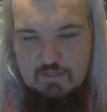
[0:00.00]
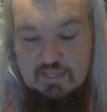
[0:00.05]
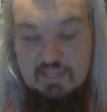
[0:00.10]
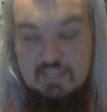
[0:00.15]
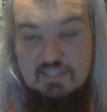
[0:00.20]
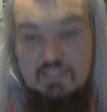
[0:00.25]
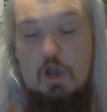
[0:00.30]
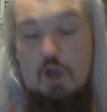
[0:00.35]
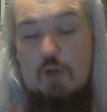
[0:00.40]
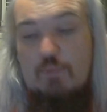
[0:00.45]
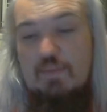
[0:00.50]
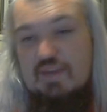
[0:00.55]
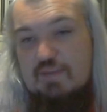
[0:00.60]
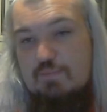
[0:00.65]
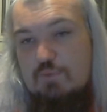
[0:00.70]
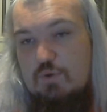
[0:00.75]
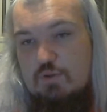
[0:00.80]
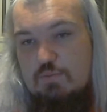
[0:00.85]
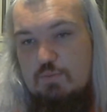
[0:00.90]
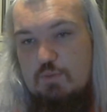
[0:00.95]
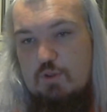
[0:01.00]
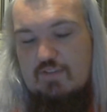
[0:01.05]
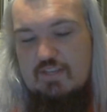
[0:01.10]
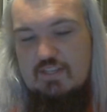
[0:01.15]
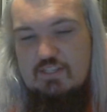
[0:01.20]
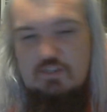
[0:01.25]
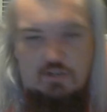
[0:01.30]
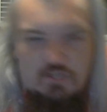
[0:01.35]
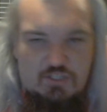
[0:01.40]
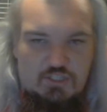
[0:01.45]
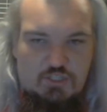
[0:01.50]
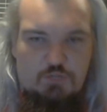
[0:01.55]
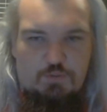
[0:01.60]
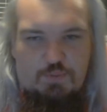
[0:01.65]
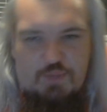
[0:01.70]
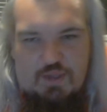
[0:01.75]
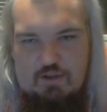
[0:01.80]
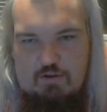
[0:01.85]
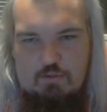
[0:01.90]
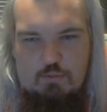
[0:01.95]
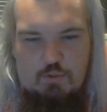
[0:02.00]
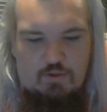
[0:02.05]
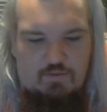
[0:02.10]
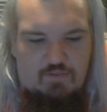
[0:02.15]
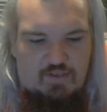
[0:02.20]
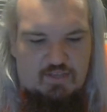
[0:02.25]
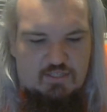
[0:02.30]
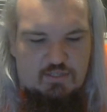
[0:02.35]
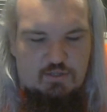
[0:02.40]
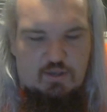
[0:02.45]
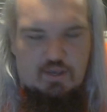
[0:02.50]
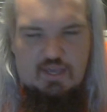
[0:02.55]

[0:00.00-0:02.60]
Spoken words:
It's comic book movies, not superhero movies, so I